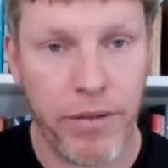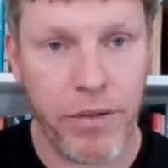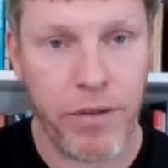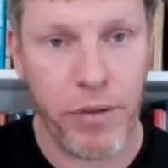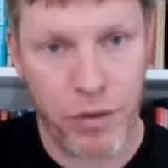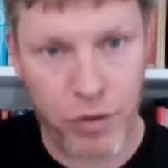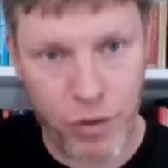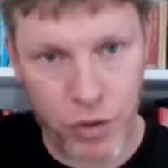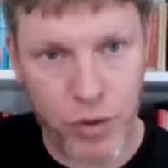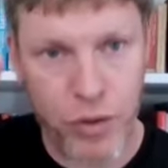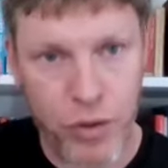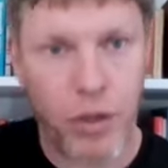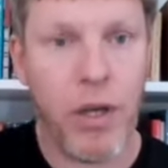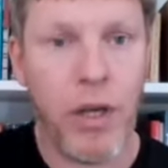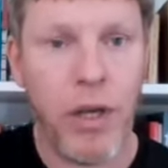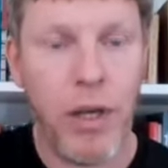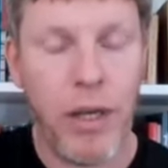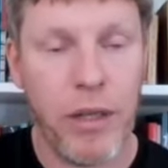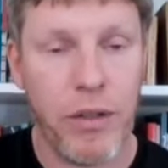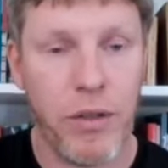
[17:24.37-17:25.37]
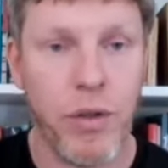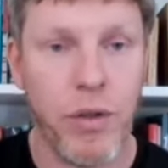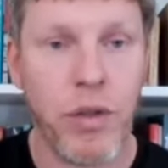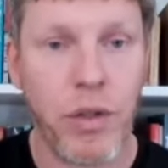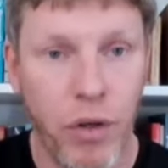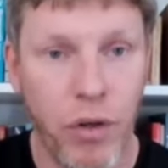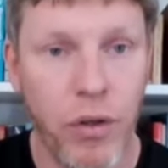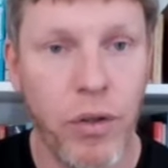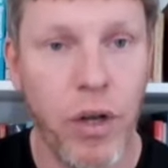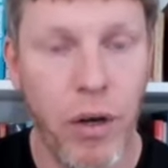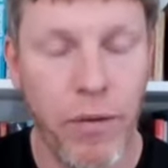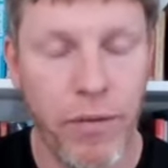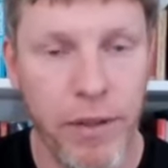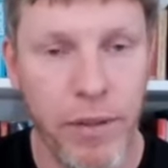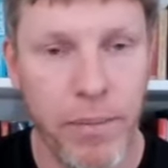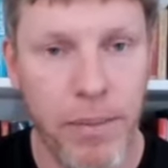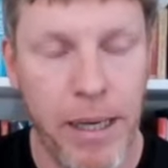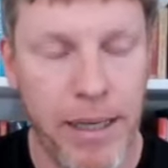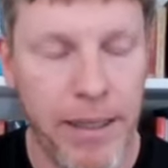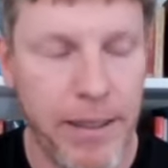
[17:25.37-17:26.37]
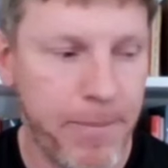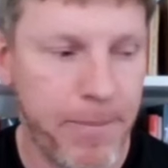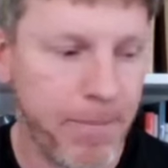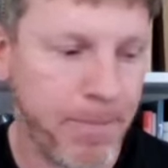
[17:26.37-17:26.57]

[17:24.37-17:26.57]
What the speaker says: So it's just cut off at the back.